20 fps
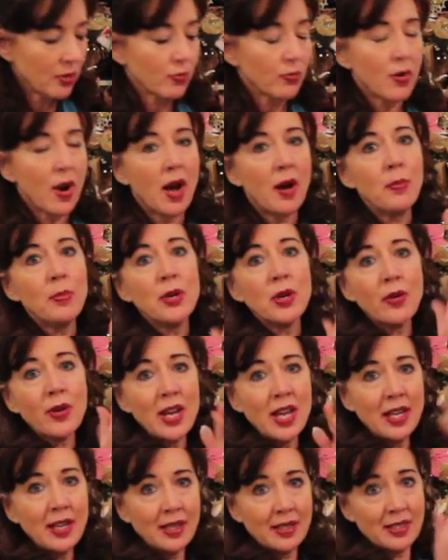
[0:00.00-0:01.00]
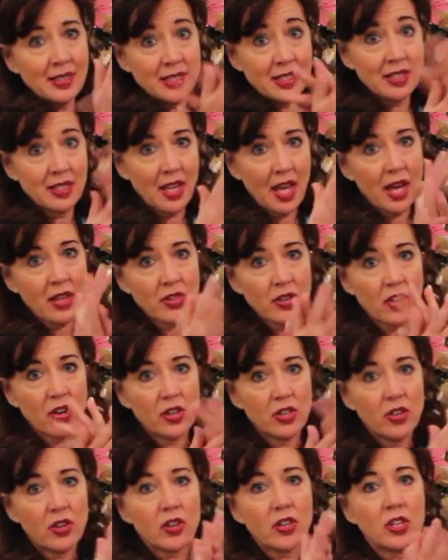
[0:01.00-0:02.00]
Rub your hands
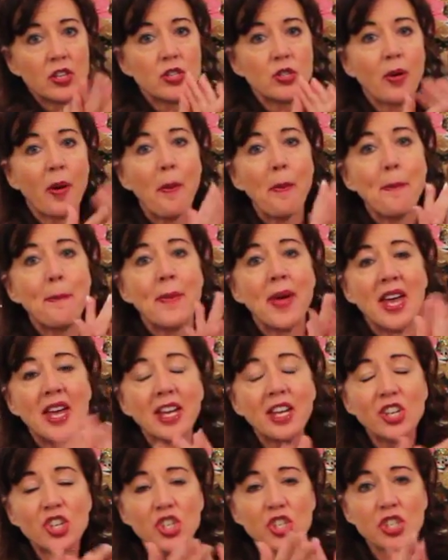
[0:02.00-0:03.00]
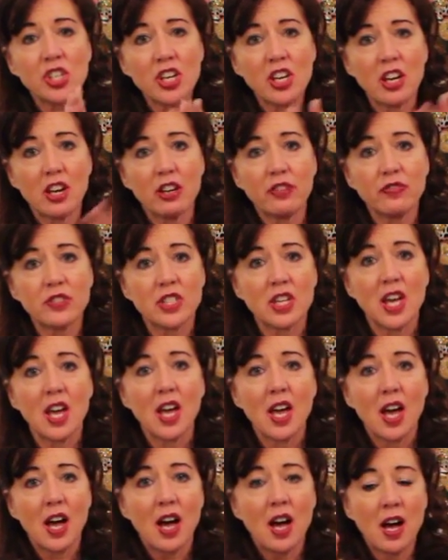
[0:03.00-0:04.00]
together. You're going to do a makeshift
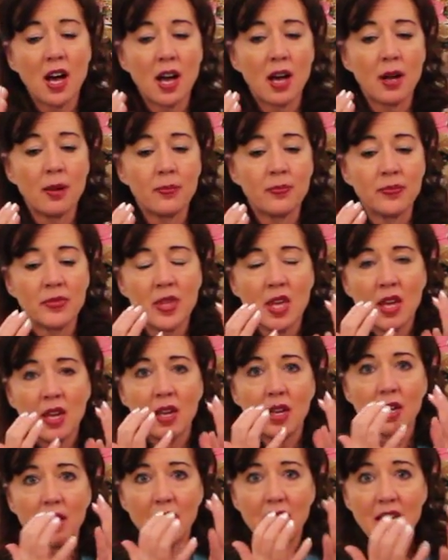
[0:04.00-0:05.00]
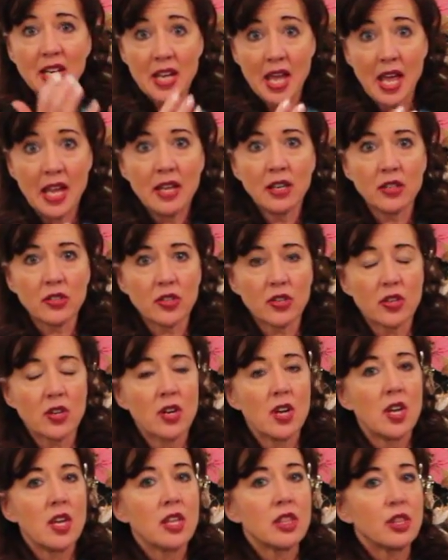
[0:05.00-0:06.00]

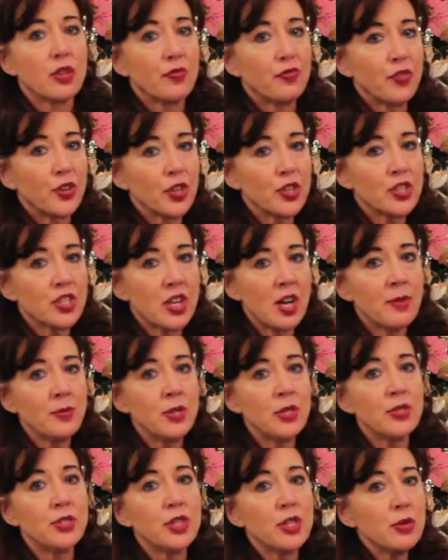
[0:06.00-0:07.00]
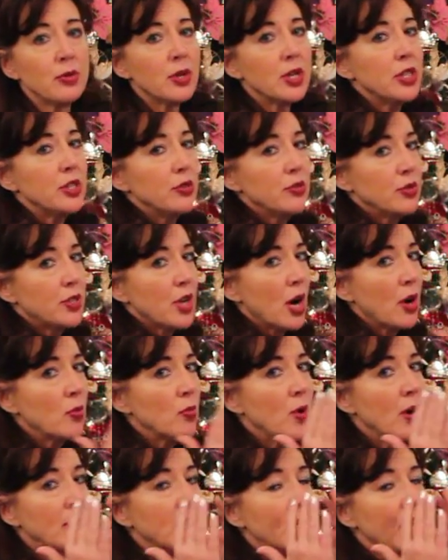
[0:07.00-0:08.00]
inhaler. The first time you do it, you
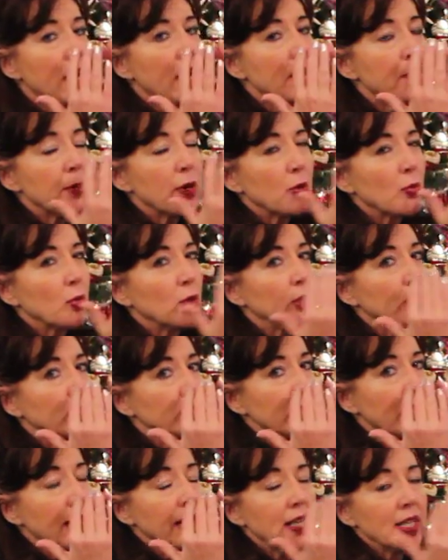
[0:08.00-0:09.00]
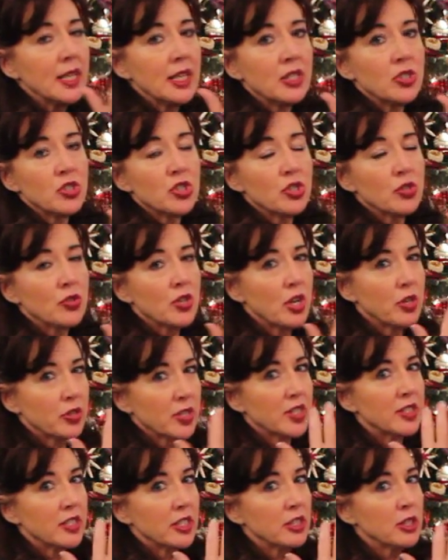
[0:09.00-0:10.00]
don't want to cup it real tight against your nose
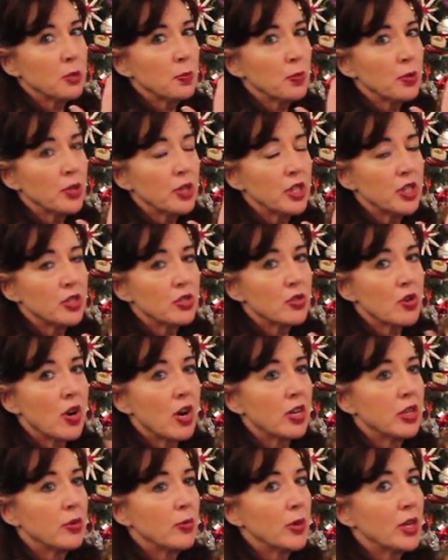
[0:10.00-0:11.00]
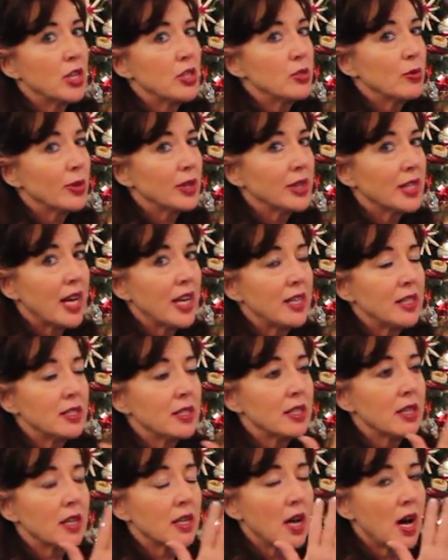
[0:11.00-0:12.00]
because it's pretty strong. You want to do a
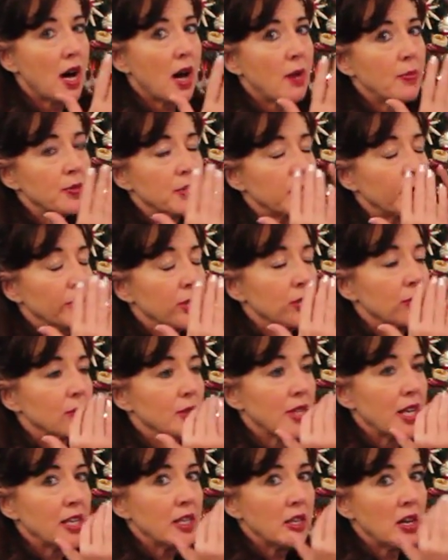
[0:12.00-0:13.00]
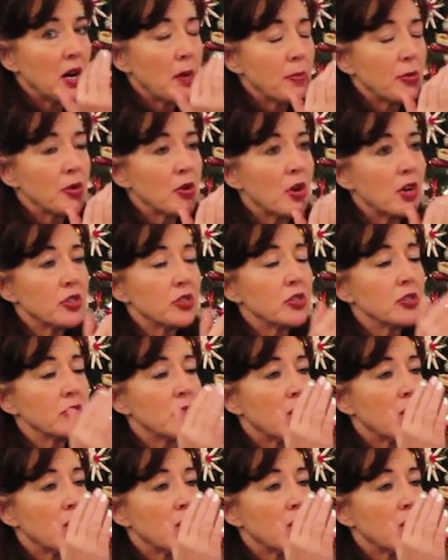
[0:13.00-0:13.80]
light cup. So you want to do a light cup across your